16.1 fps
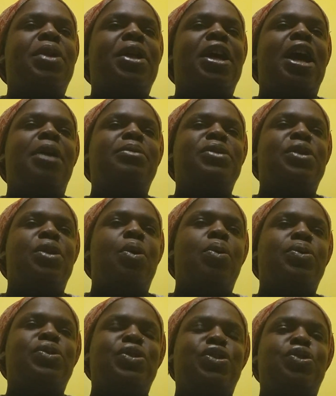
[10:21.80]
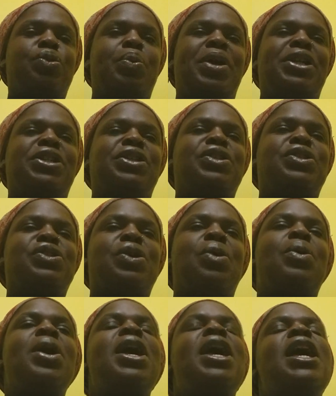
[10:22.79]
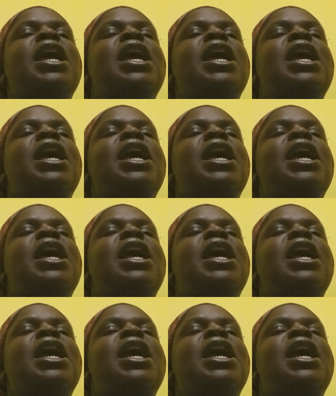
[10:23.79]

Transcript: when it comes to the whole situation. So